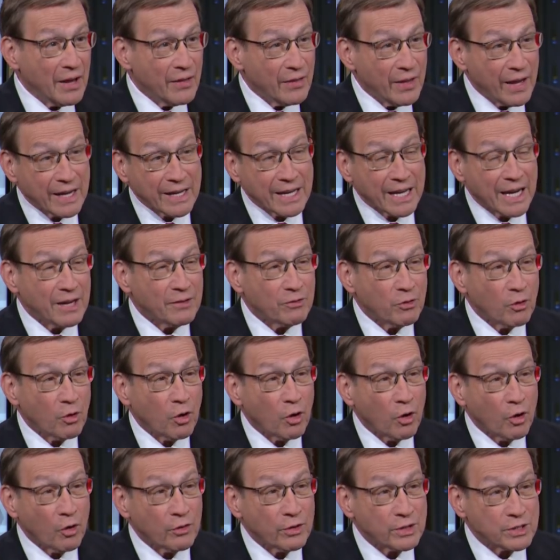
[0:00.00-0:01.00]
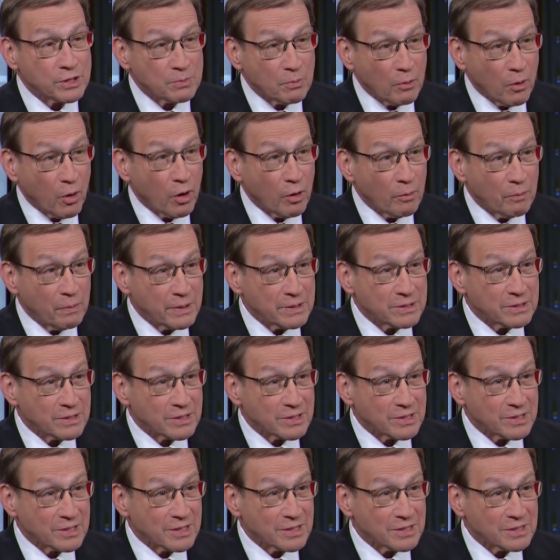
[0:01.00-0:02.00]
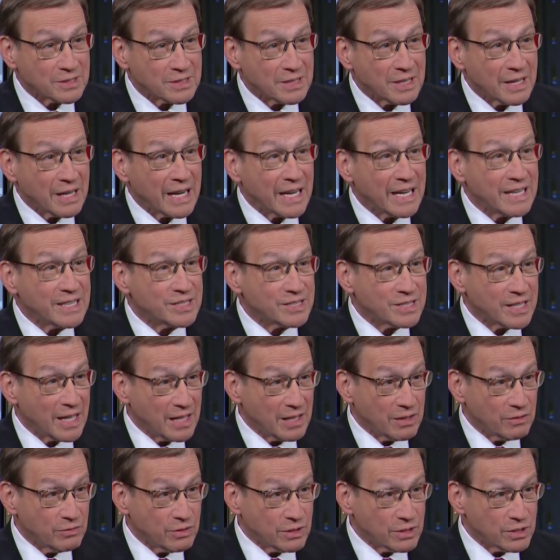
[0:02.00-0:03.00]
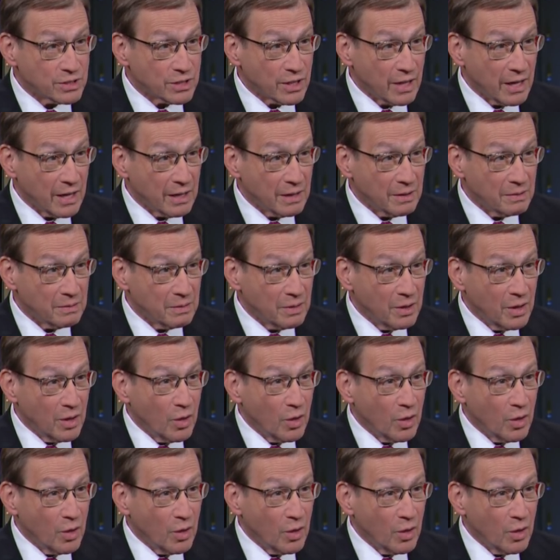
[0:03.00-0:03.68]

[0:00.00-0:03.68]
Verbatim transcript: That gave all the small businesses incentive to stay.